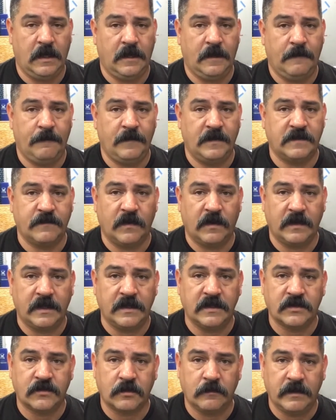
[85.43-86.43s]
It's very
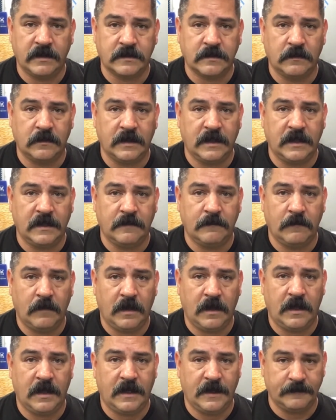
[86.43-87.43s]
instrumental in
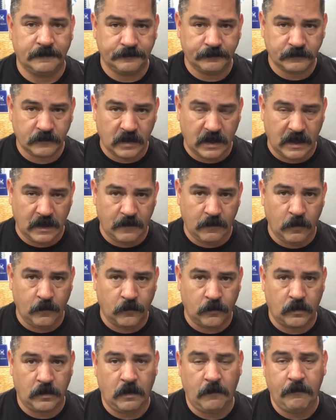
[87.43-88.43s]
my
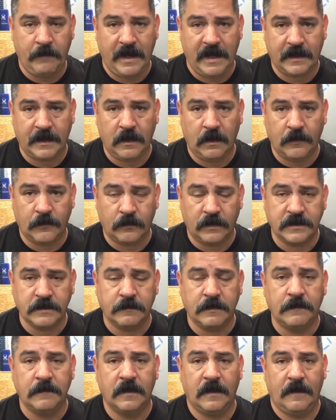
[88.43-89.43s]
overall back health regimen.
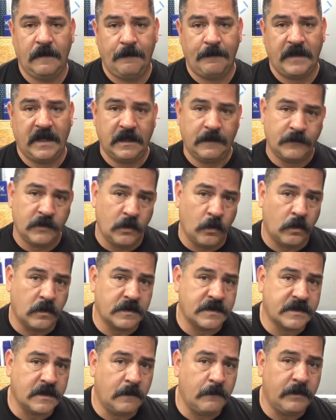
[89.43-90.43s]
And if you are
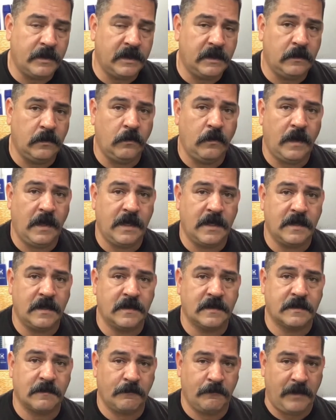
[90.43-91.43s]
somebody who has
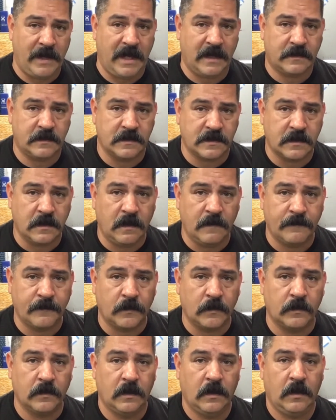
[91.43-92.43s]
back
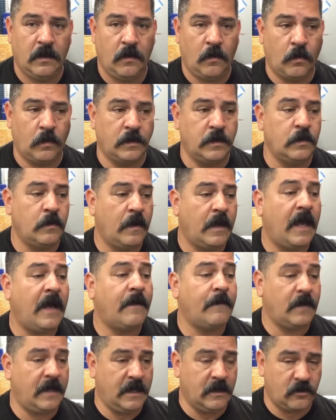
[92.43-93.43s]
discomfort or you have
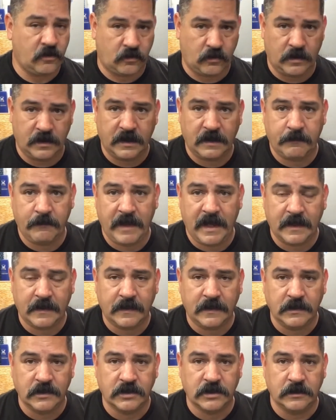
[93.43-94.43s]
a chronic back
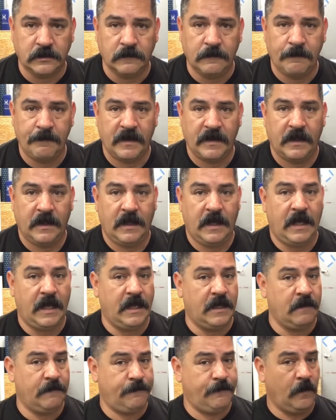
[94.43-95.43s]
issue, and
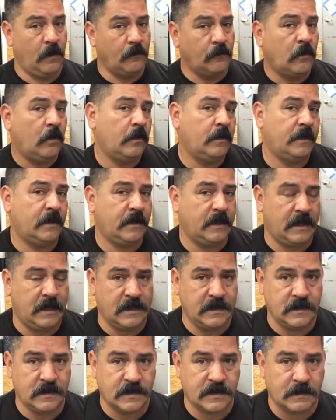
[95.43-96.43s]
if foam rolling
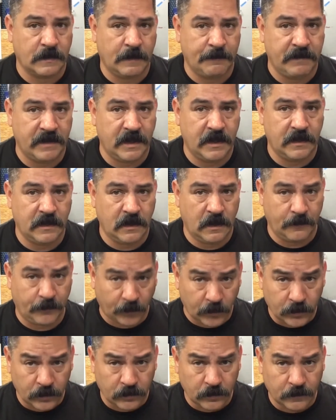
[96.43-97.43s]
has been
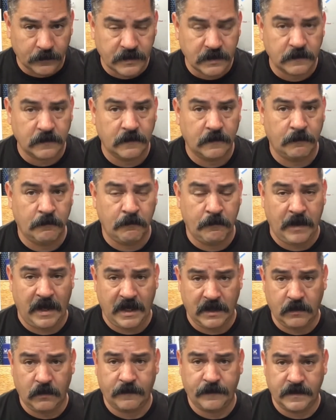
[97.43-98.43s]
approved by
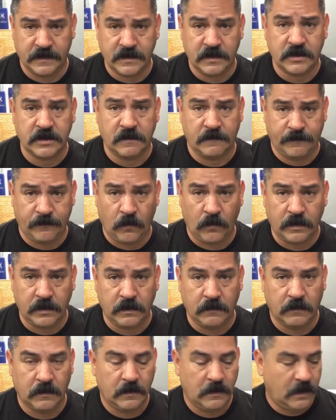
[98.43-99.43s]
your physician for you,
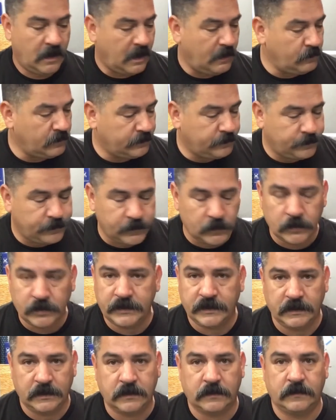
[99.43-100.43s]
I would fully
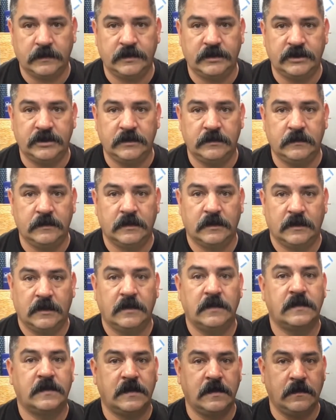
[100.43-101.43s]
encourage you
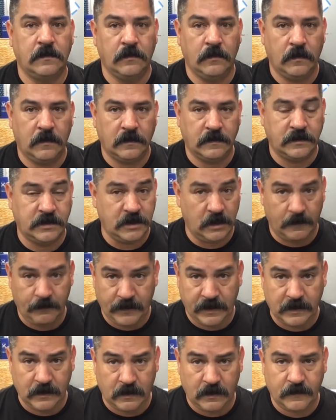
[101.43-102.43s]
to jump in
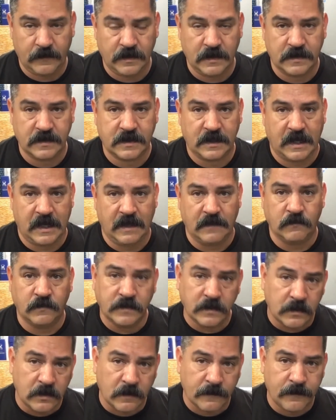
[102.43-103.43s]
on this and do
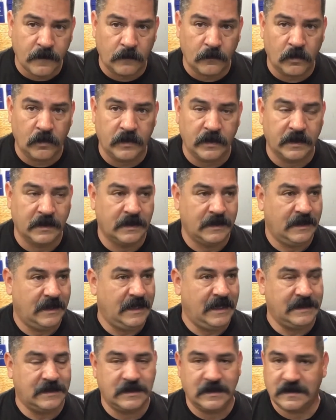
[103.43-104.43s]
your foam rolling.
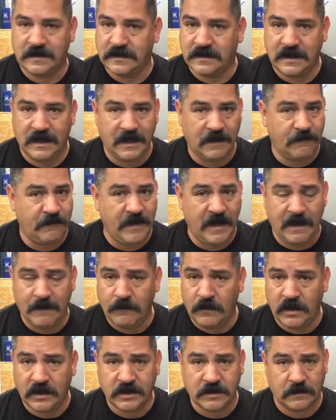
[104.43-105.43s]
It doesn't take that
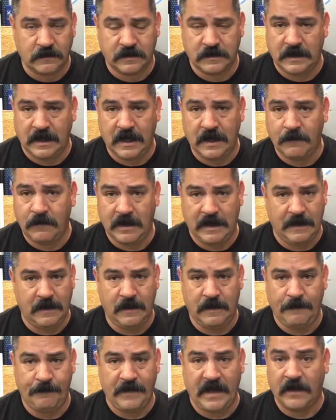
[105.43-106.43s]
much time
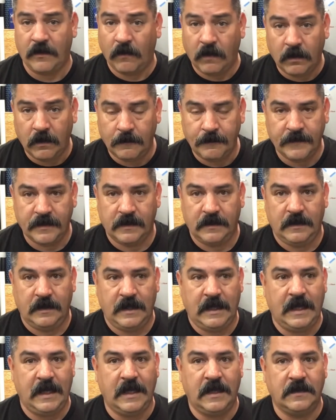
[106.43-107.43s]
at all,
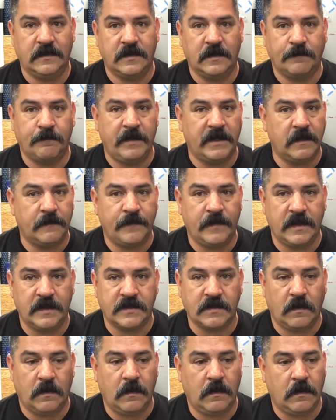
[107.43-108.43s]
and the benefits
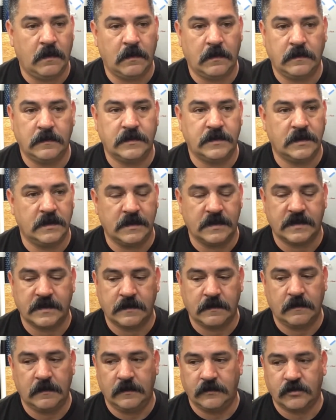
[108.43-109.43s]
are just
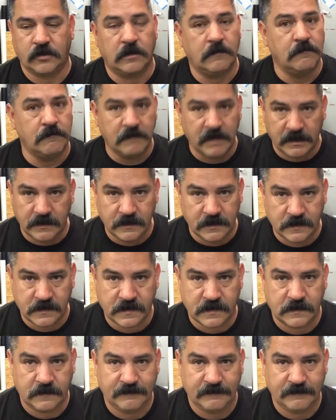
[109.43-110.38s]
tremendous.